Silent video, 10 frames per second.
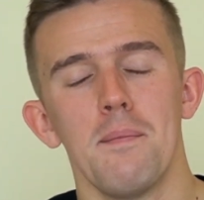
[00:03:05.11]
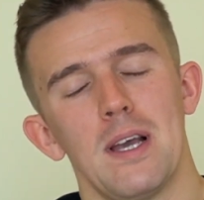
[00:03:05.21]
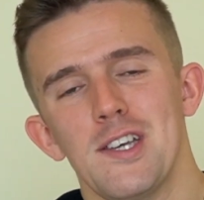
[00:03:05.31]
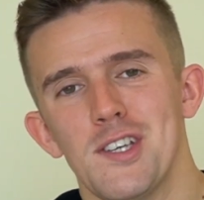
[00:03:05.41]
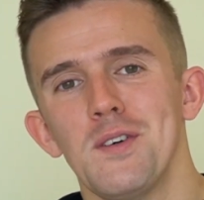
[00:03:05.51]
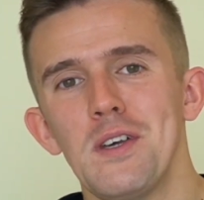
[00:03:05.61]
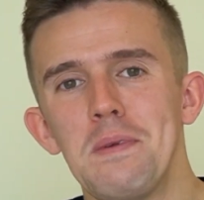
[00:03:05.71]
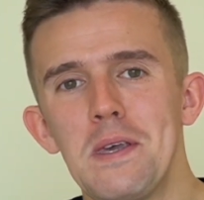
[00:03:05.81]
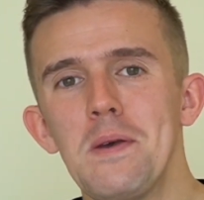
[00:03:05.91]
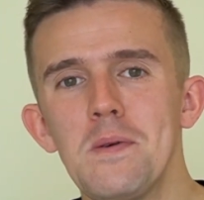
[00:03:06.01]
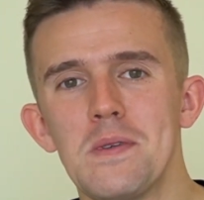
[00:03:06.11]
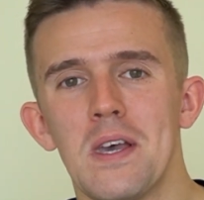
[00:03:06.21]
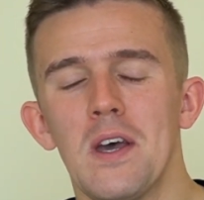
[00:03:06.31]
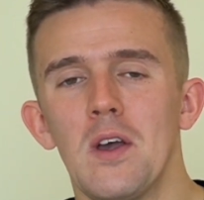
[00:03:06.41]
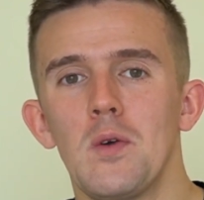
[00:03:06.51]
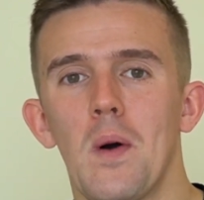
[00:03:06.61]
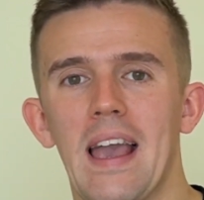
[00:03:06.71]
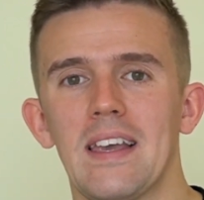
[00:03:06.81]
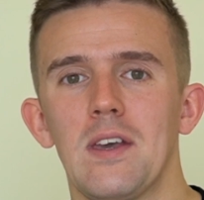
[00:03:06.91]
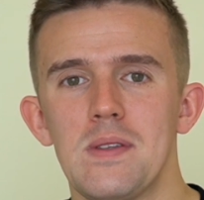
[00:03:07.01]
Make sure you use your
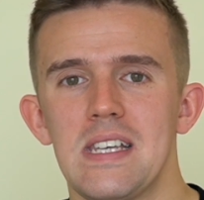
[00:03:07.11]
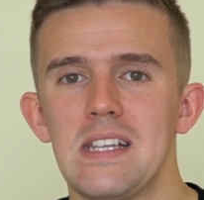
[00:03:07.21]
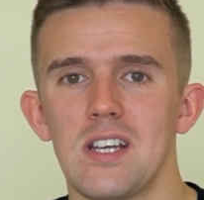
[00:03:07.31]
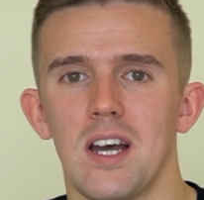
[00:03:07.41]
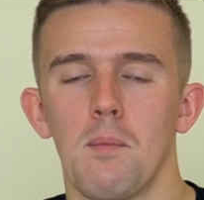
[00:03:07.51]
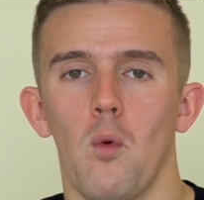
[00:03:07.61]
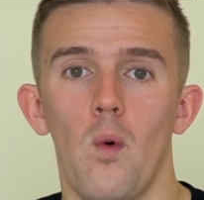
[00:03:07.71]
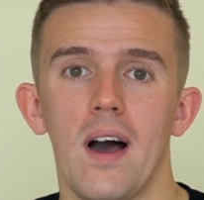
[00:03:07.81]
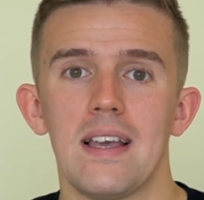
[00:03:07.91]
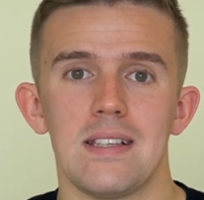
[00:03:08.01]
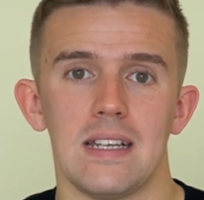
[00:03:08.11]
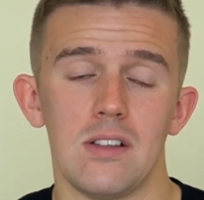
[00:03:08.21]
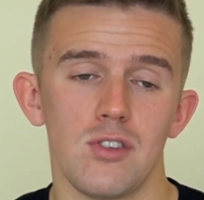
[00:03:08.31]
NQT time wisely.